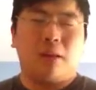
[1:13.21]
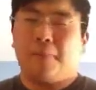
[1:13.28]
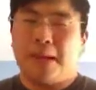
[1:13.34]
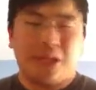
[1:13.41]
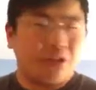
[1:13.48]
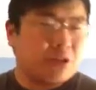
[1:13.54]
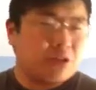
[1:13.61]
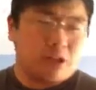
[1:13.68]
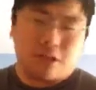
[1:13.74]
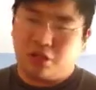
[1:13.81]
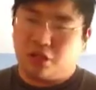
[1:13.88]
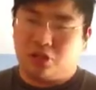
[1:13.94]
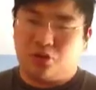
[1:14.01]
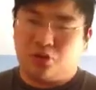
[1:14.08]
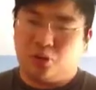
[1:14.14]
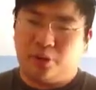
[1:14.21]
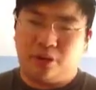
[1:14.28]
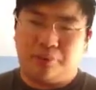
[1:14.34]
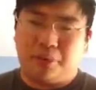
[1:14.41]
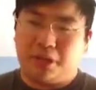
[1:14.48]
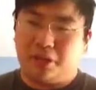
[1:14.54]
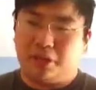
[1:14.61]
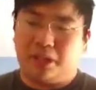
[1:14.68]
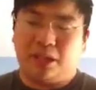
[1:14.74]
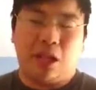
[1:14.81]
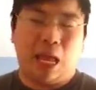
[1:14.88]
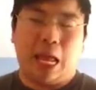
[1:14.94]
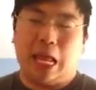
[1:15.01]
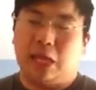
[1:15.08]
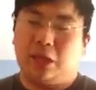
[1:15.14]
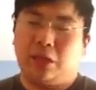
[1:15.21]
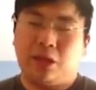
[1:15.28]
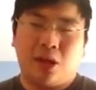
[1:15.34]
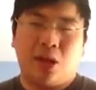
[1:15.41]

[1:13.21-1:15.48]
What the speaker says: Panthers are gonna destroy them, I think. And